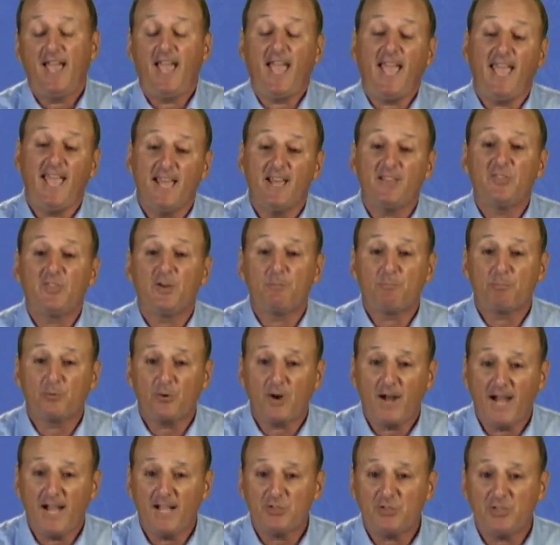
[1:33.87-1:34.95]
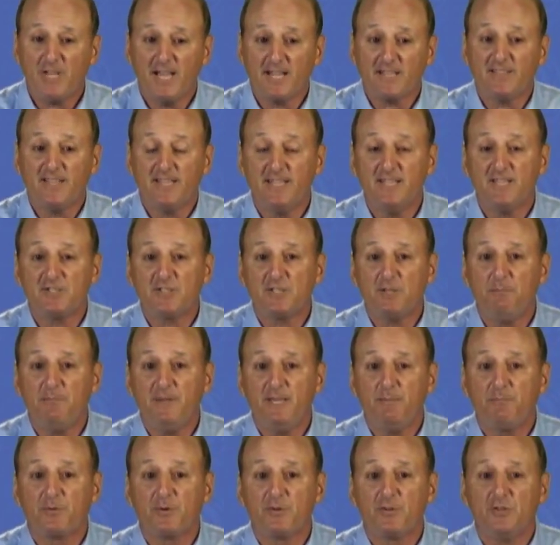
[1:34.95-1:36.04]
and the project that is to
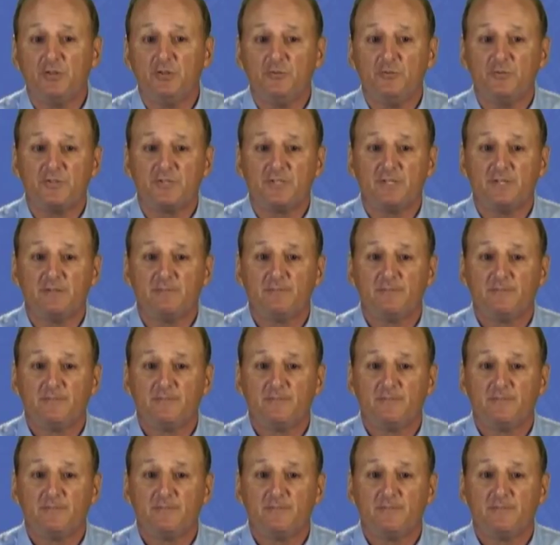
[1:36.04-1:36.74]
be produced.